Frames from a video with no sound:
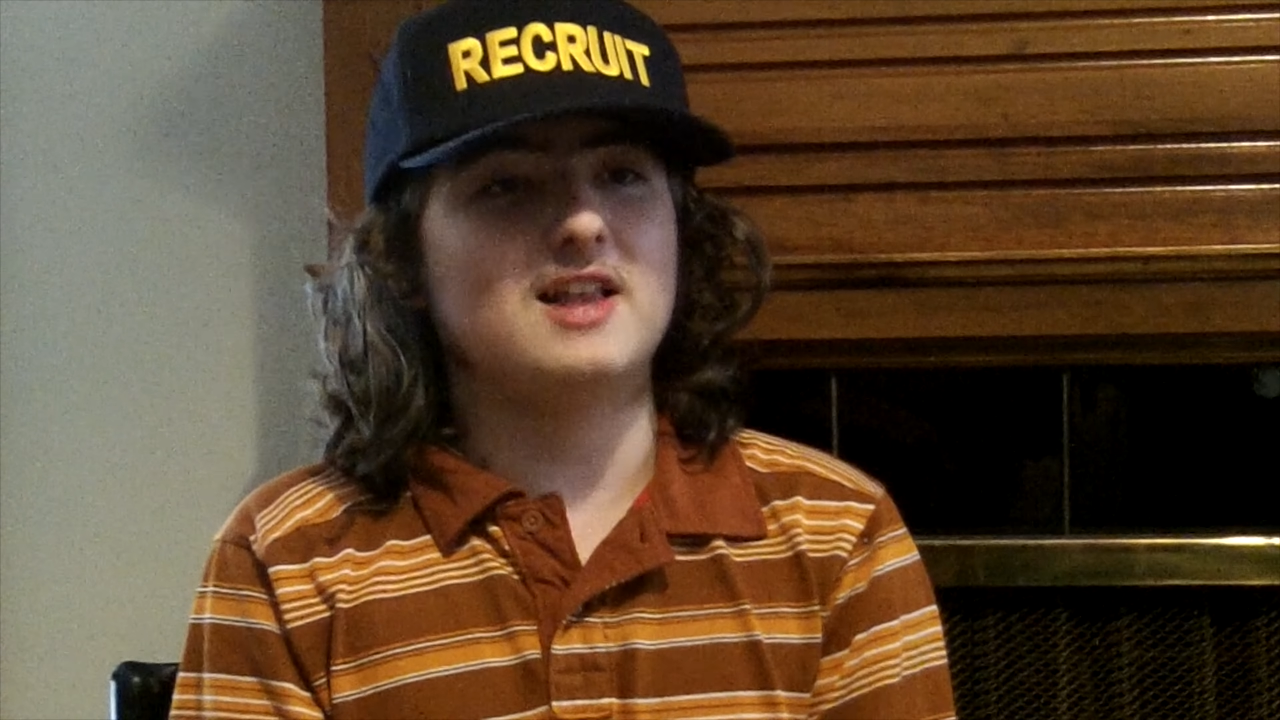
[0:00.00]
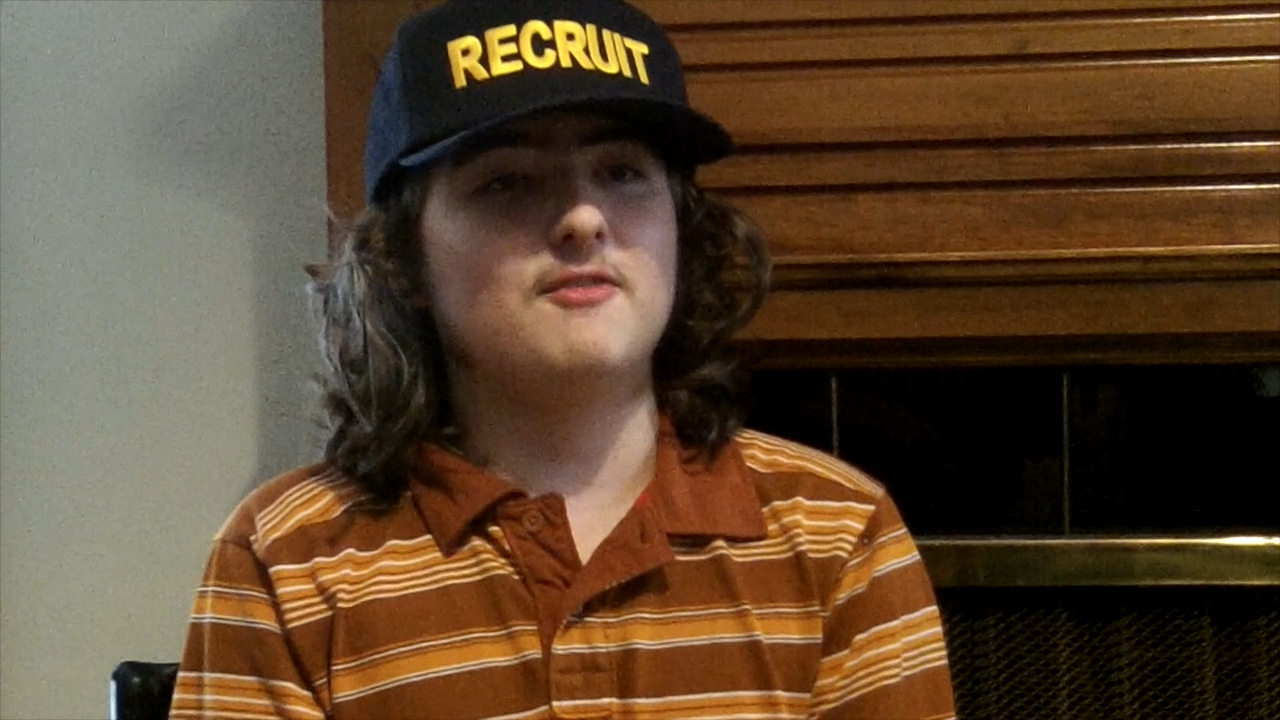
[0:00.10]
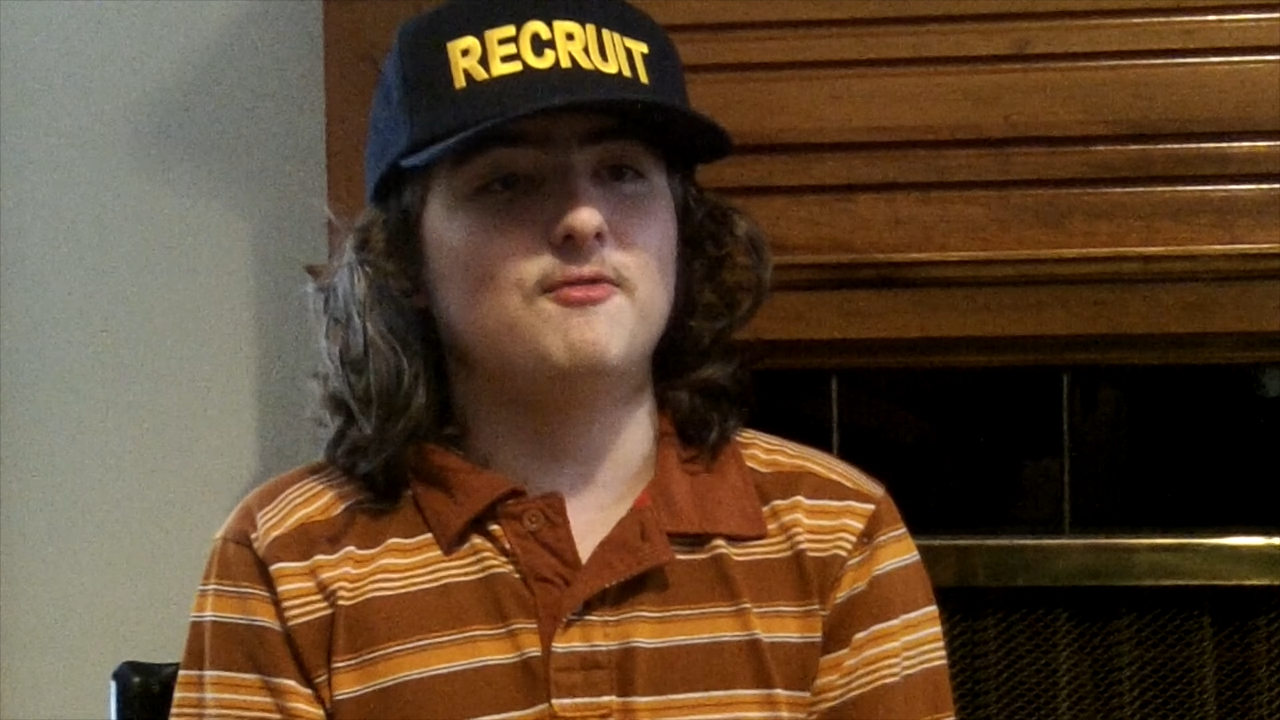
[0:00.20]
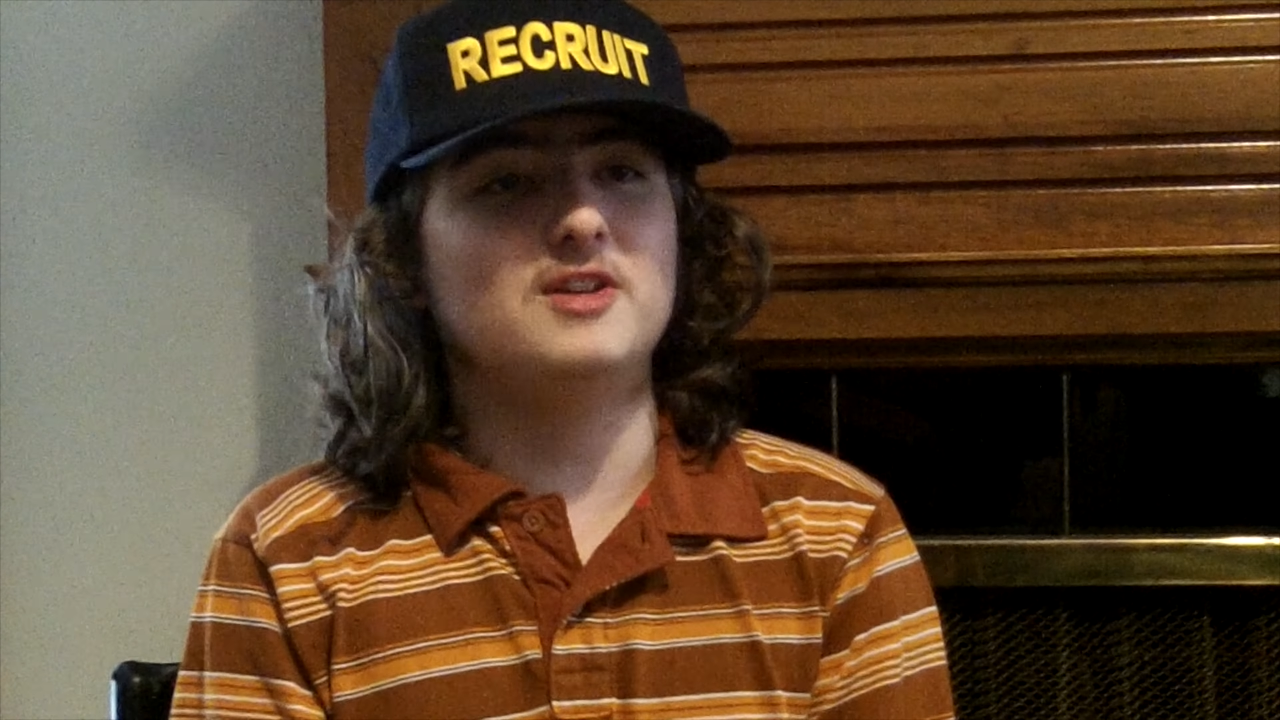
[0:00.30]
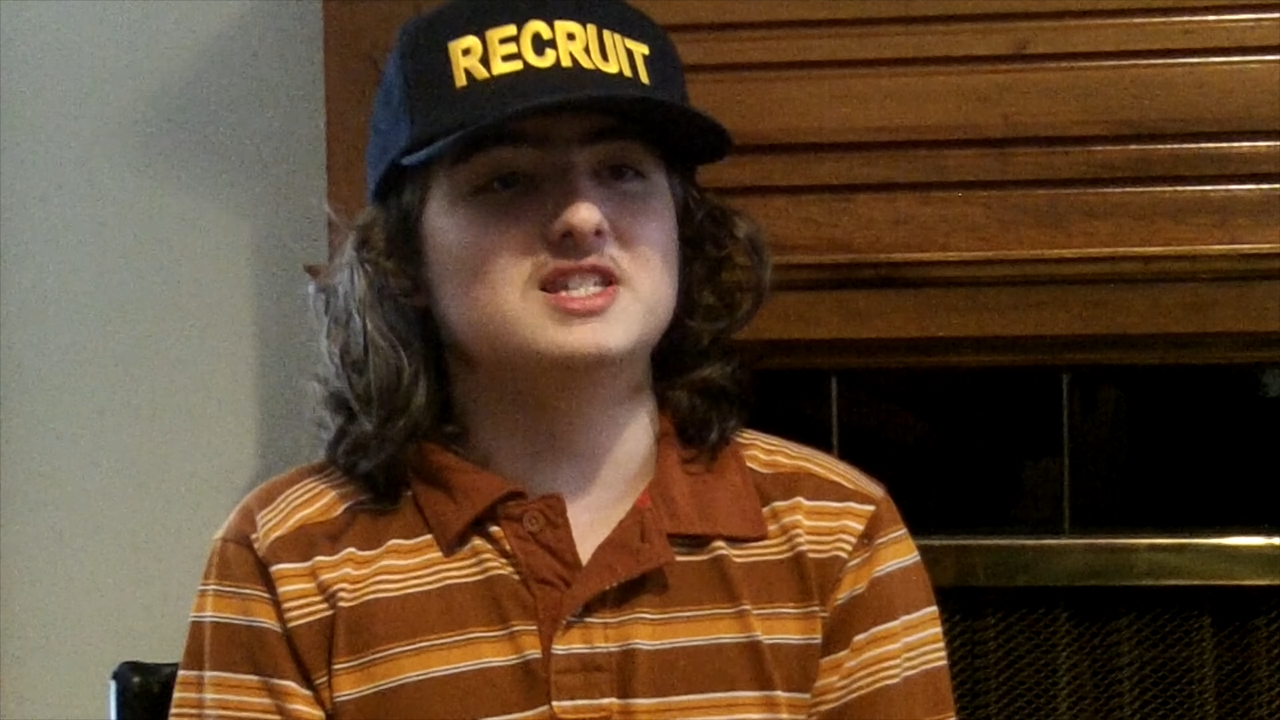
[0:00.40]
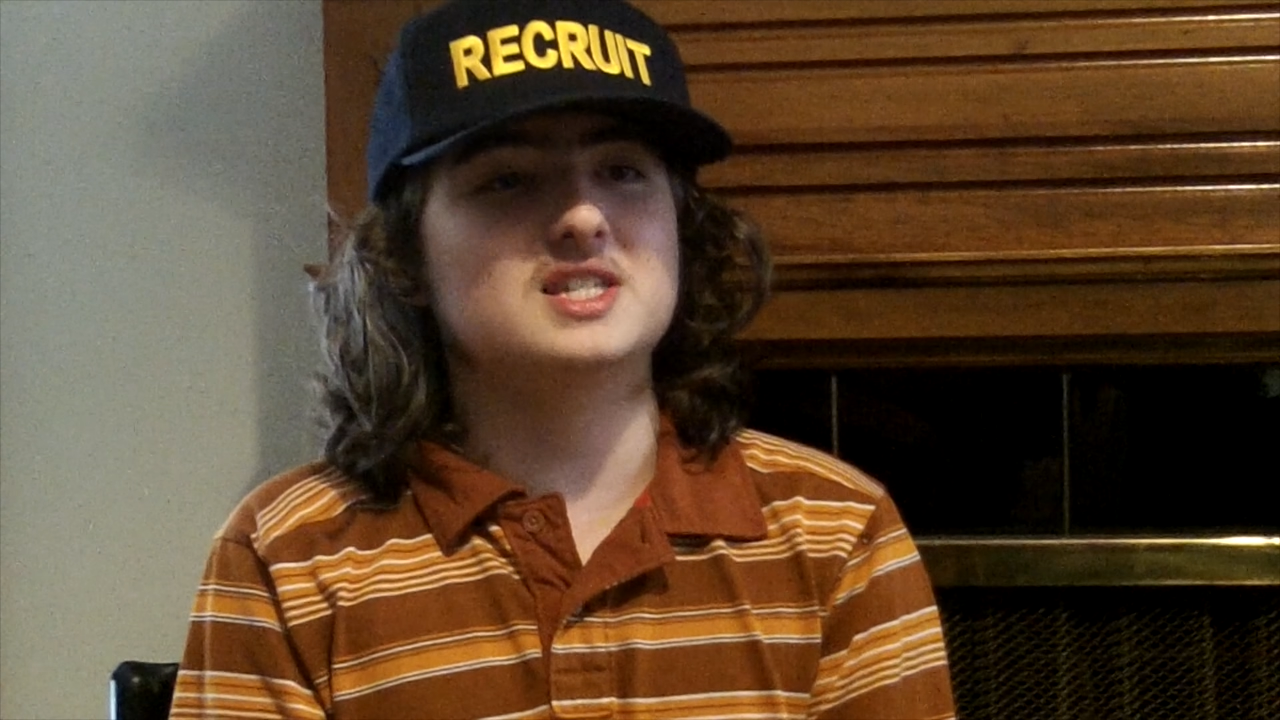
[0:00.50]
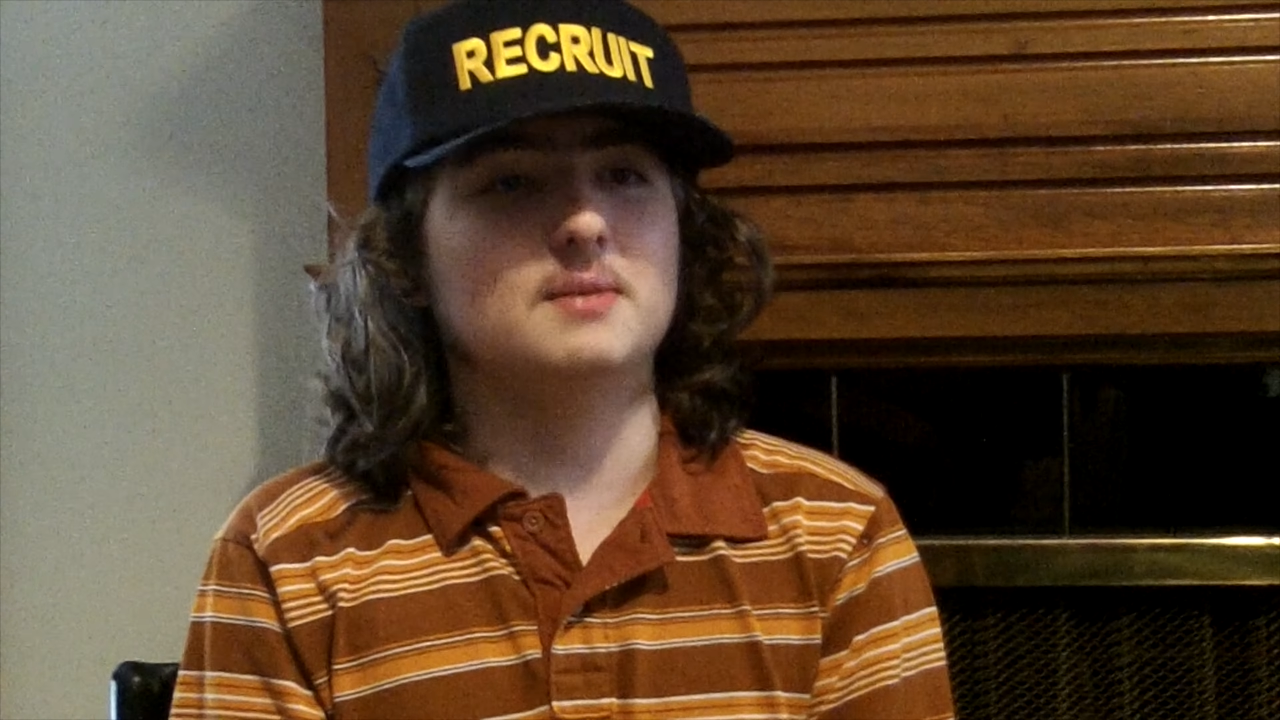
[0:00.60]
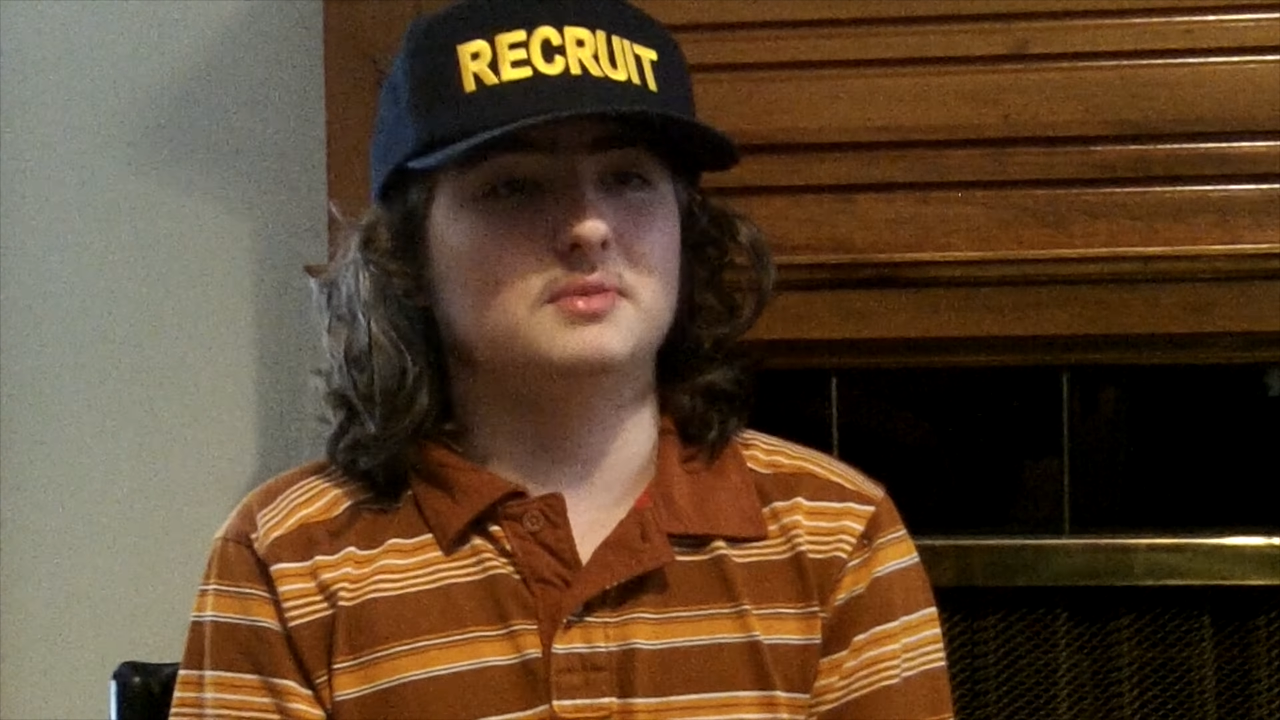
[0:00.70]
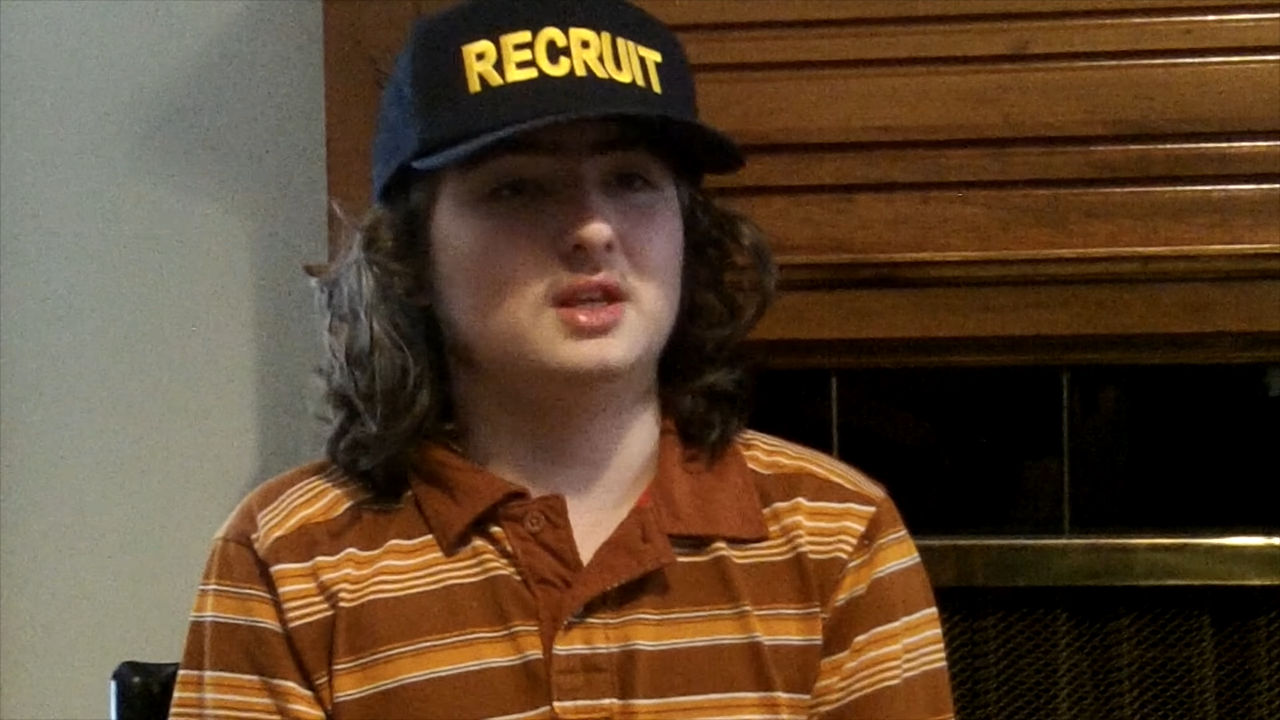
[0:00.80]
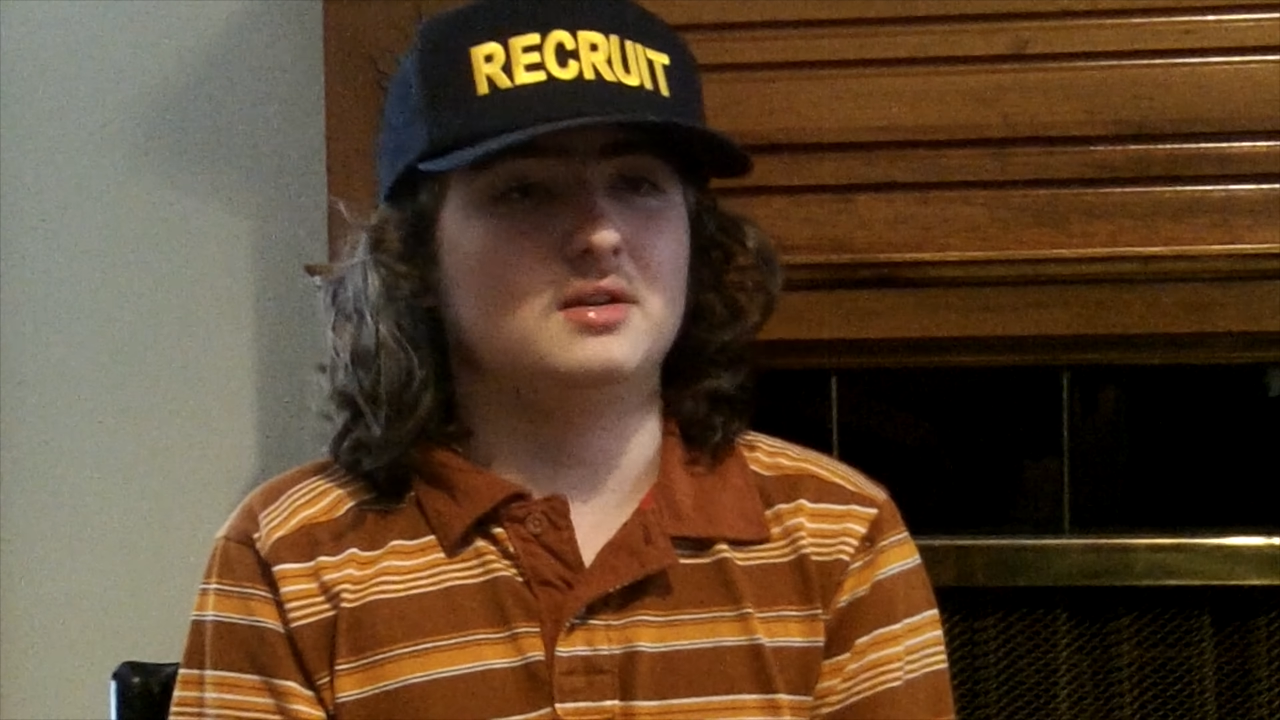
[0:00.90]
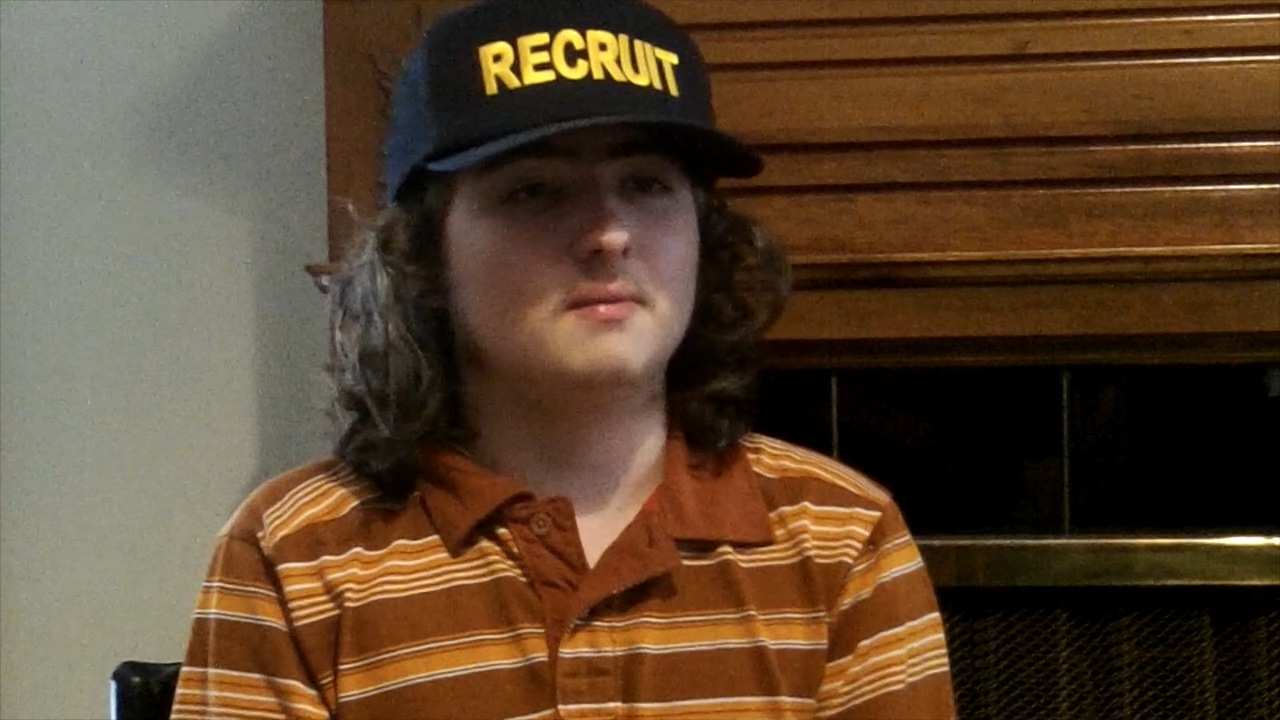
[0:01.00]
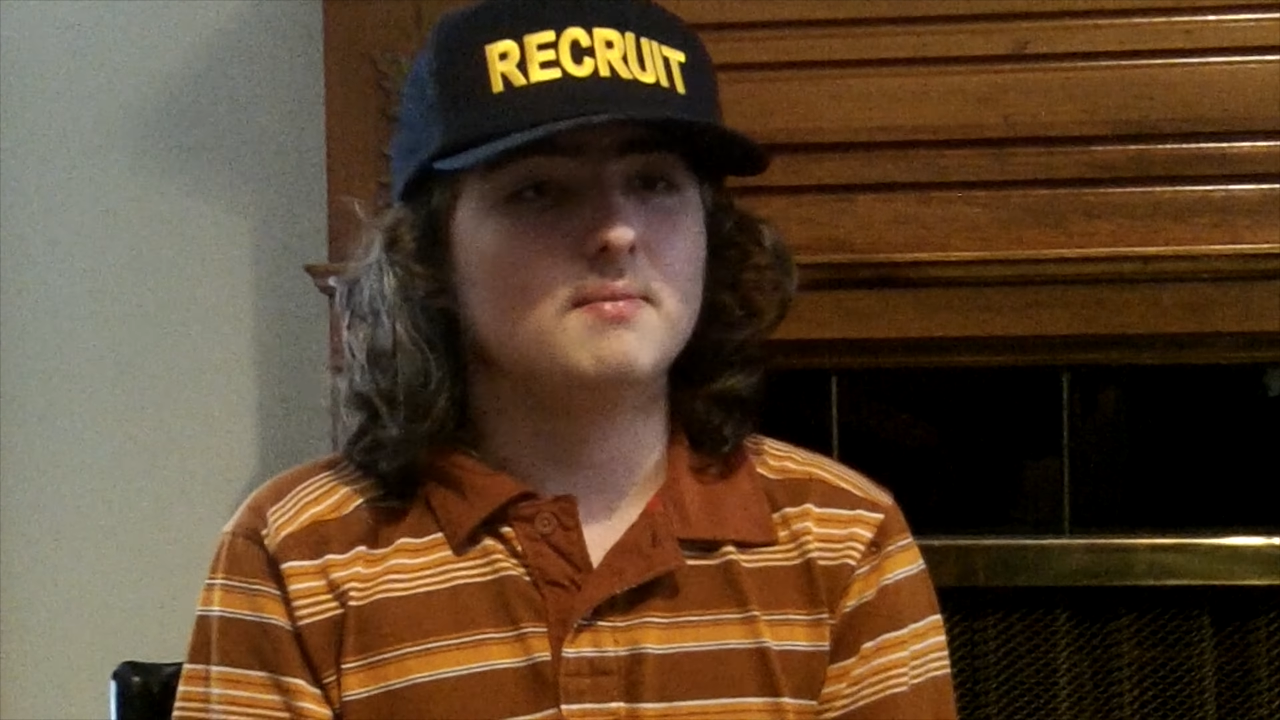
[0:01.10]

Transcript: and fix something.